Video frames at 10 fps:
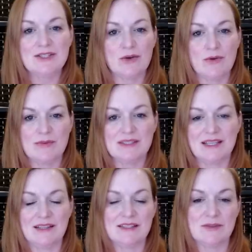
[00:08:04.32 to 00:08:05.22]
so we've been
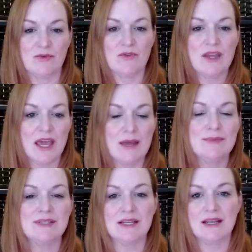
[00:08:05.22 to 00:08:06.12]
selling some of the
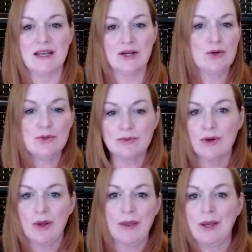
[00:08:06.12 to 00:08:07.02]
games and
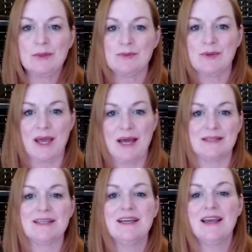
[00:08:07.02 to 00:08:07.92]
accoutrement that goes with
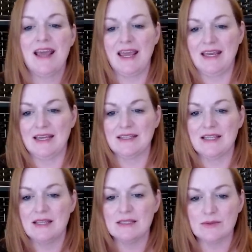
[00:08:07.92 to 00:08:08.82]
that. And
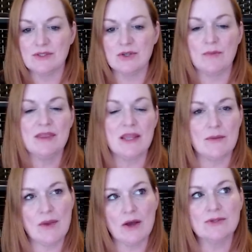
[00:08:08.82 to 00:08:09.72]
this one sold, but
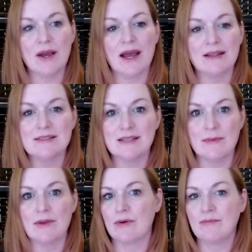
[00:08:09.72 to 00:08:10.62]
then we also had some
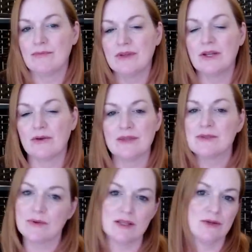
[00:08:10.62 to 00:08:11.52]
that we, you know, that's
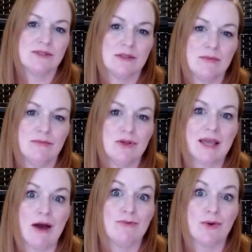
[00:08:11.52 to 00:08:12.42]
one of those to look
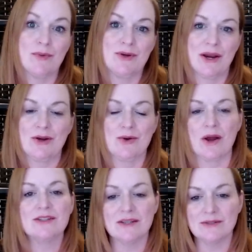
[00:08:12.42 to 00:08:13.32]
out for when you're at
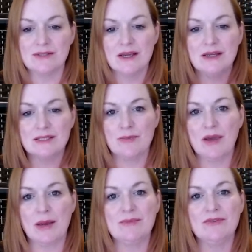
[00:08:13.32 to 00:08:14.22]
garage sales to pick
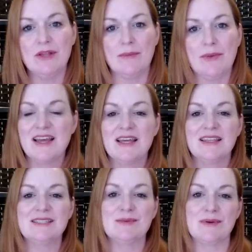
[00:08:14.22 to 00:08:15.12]
up to flip.
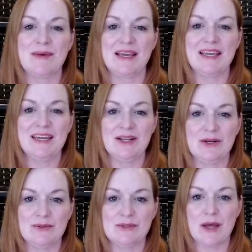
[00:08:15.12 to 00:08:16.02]
This is one of my
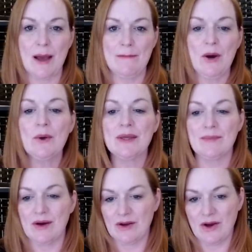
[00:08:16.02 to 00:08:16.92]
kiddos' uh,
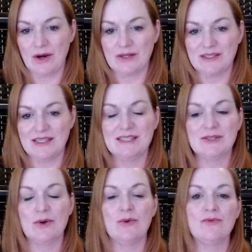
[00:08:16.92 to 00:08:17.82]
Pokemon cards. This
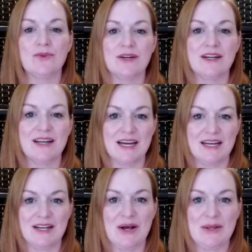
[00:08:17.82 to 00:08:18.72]
sold for
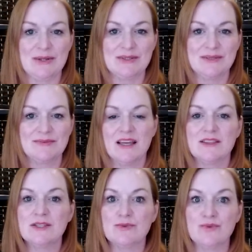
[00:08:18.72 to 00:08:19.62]
$9.
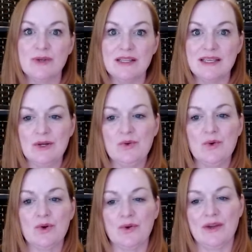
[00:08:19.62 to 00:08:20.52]
This really
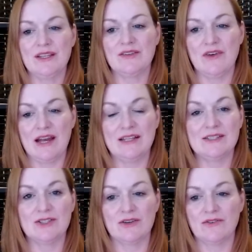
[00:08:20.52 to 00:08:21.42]
cool green divided
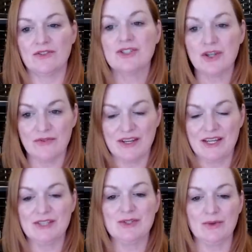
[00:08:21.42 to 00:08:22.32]
ser serving
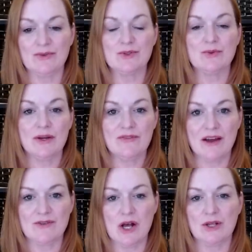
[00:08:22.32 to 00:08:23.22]
dish sold for
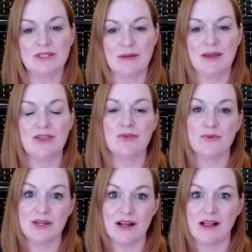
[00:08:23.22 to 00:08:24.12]
$25 and I paid
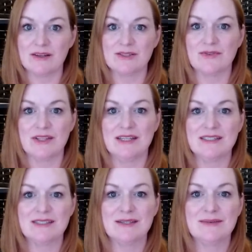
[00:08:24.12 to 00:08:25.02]
$3 for
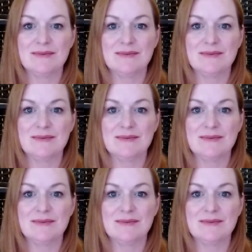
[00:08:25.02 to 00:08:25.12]
this.